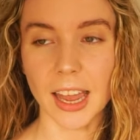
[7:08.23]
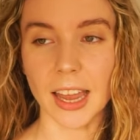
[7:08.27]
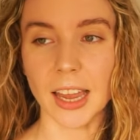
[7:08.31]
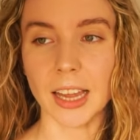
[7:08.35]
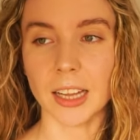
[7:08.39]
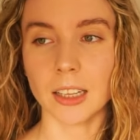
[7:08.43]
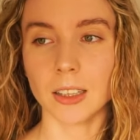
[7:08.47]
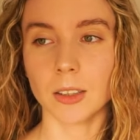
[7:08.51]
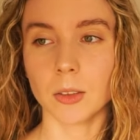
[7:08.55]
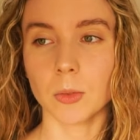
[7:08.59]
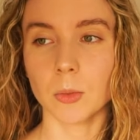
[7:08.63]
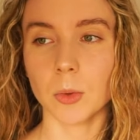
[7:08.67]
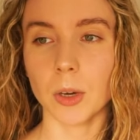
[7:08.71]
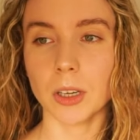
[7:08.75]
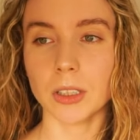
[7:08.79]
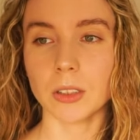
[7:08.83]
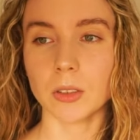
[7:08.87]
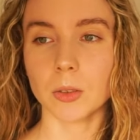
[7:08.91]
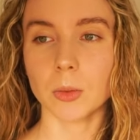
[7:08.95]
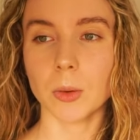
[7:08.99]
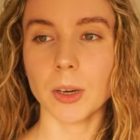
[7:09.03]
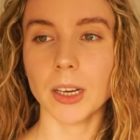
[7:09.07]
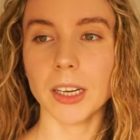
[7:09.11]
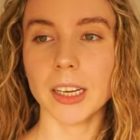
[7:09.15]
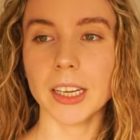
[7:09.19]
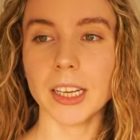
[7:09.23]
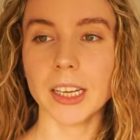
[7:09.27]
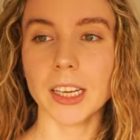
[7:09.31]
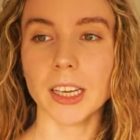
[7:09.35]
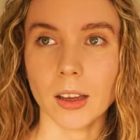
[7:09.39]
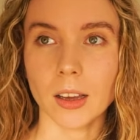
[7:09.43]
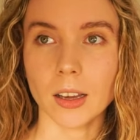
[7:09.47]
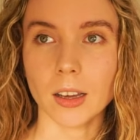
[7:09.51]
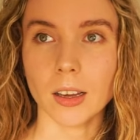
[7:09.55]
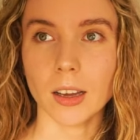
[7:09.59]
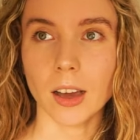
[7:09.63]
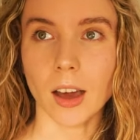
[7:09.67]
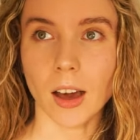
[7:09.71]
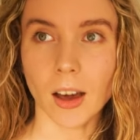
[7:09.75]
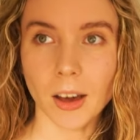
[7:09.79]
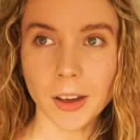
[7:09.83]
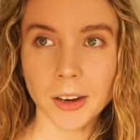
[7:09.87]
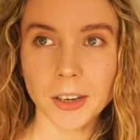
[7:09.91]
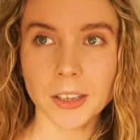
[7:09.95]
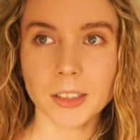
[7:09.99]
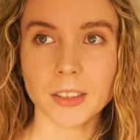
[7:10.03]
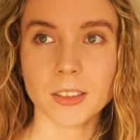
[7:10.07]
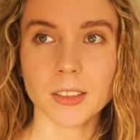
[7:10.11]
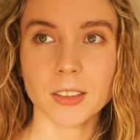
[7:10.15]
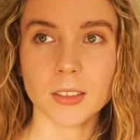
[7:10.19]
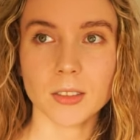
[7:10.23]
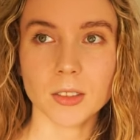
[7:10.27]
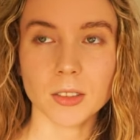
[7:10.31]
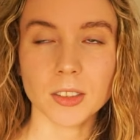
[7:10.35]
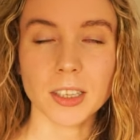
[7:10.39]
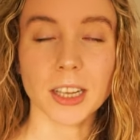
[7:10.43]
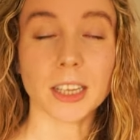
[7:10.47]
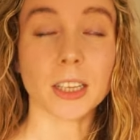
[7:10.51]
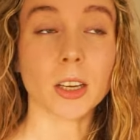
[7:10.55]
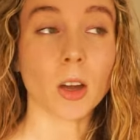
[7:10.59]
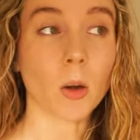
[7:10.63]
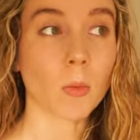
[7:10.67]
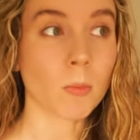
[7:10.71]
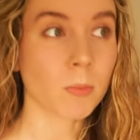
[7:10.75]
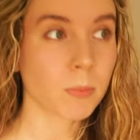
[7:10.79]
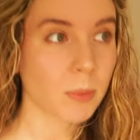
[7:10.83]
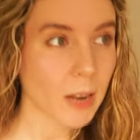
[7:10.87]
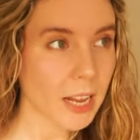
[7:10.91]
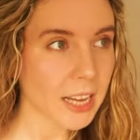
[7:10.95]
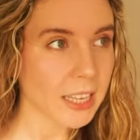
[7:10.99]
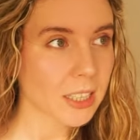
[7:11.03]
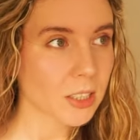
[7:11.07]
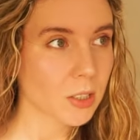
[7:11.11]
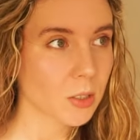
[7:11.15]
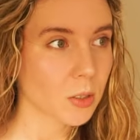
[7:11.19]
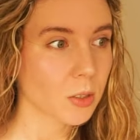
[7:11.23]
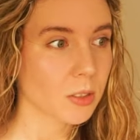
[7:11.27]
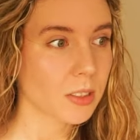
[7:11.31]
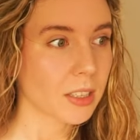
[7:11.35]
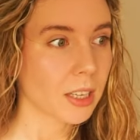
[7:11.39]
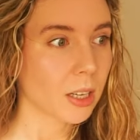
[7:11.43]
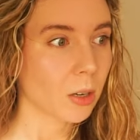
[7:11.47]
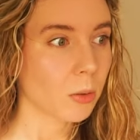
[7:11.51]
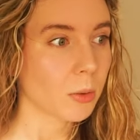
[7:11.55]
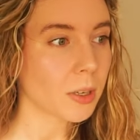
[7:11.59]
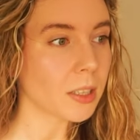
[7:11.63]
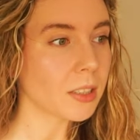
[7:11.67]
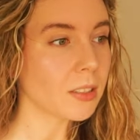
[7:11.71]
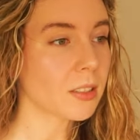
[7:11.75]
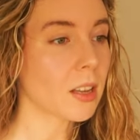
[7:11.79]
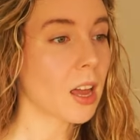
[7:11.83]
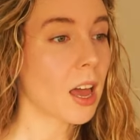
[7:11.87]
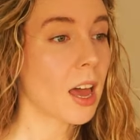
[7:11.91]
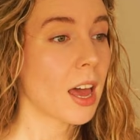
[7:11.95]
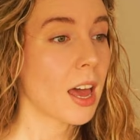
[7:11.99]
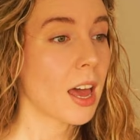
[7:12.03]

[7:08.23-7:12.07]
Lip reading: And what's really hard to deal, complex to deal with,